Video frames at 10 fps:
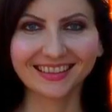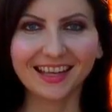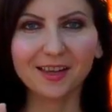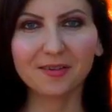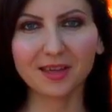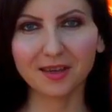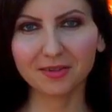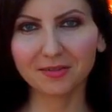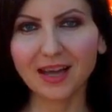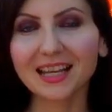Hello
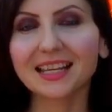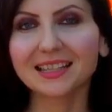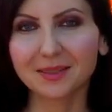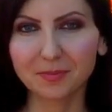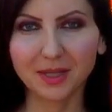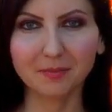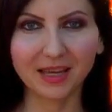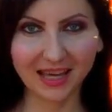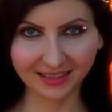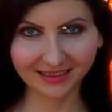everyone, it's me
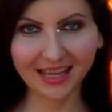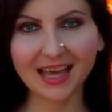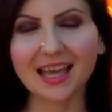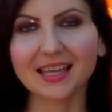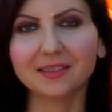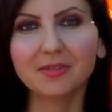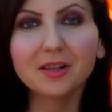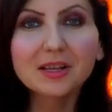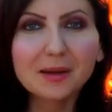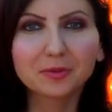Beata and
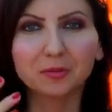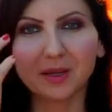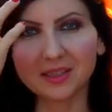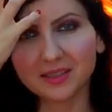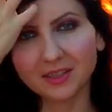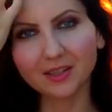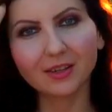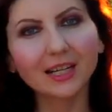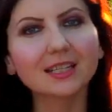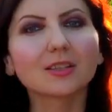welcome to my
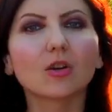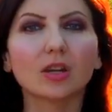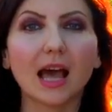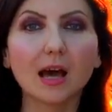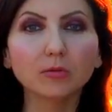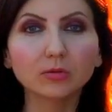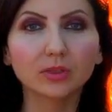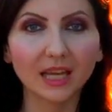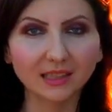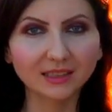series on how to
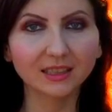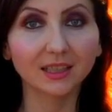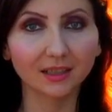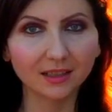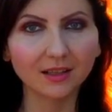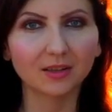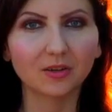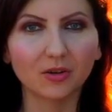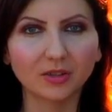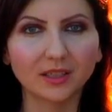get a girl
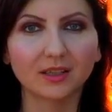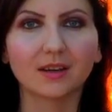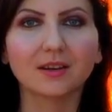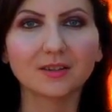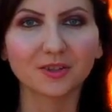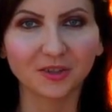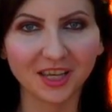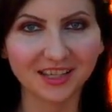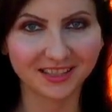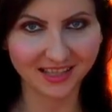according her
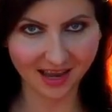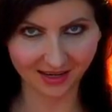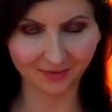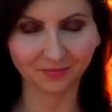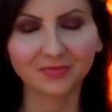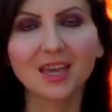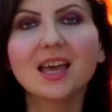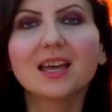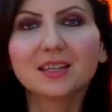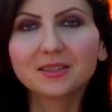zodiac sign.
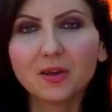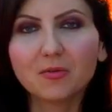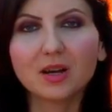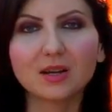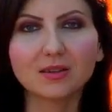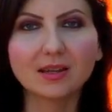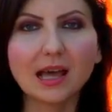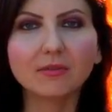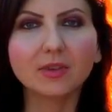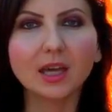So
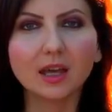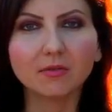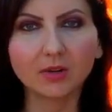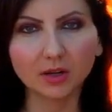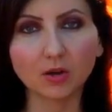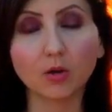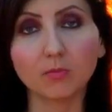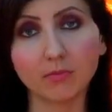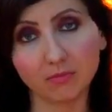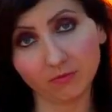now we have
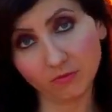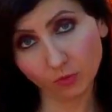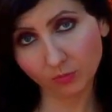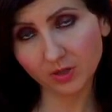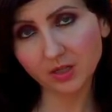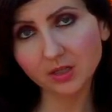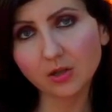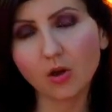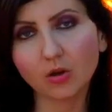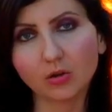Virgo
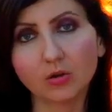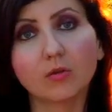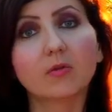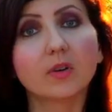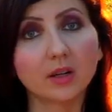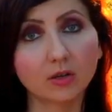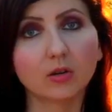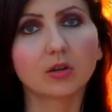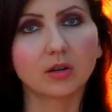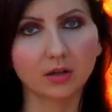woman or
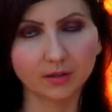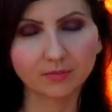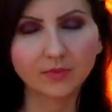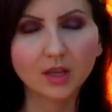Virgo girl.